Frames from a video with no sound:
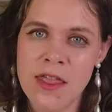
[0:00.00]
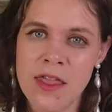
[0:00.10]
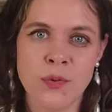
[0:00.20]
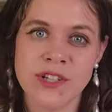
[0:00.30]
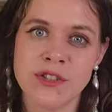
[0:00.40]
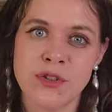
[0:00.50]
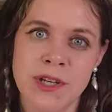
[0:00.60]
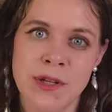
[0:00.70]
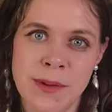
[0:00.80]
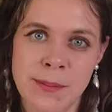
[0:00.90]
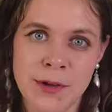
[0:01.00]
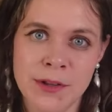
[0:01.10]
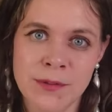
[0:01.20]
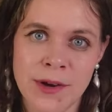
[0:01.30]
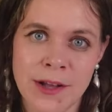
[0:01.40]
that we're so many people
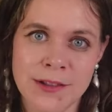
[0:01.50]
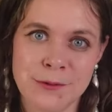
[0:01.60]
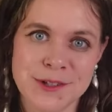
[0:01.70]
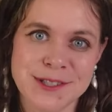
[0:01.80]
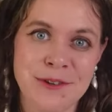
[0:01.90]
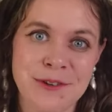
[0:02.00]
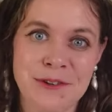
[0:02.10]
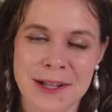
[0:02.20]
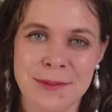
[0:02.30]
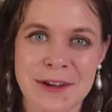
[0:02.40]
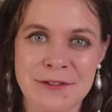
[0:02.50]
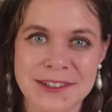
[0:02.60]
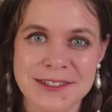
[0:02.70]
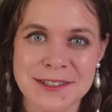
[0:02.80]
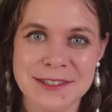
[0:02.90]
in the world and we're so incredibly
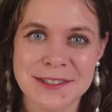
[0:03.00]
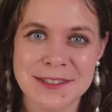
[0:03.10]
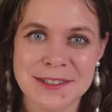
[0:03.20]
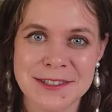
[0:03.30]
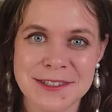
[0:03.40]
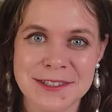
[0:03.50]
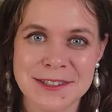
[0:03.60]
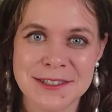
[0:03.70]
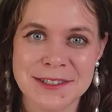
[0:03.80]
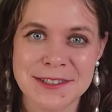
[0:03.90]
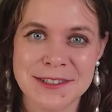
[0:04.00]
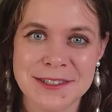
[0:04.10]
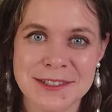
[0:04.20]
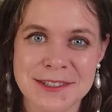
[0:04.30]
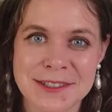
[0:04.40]
diverse and we each have our own
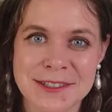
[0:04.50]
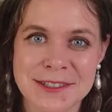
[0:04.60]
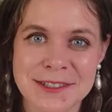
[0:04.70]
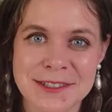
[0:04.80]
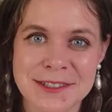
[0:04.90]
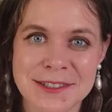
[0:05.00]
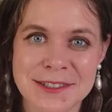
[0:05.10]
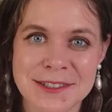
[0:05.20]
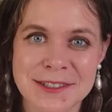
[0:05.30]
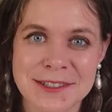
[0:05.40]
thing.